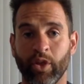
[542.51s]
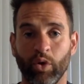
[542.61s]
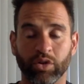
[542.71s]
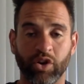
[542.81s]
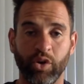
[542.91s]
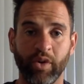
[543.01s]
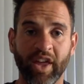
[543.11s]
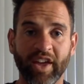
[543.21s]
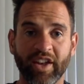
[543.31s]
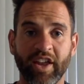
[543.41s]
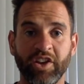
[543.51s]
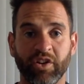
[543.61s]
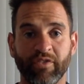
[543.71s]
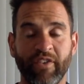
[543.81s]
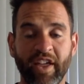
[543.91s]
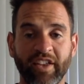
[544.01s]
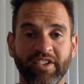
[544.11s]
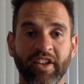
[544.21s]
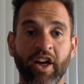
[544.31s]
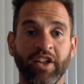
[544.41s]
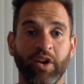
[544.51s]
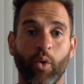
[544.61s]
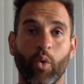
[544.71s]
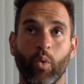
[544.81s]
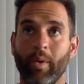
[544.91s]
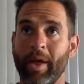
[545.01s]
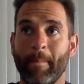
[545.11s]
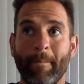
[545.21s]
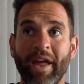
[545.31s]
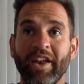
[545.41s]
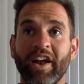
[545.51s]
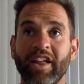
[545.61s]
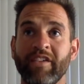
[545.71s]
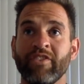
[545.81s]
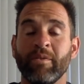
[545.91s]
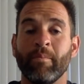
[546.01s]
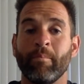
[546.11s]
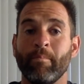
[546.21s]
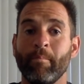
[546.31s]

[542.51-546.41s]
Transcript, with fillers: the older you get in your face, so it may not even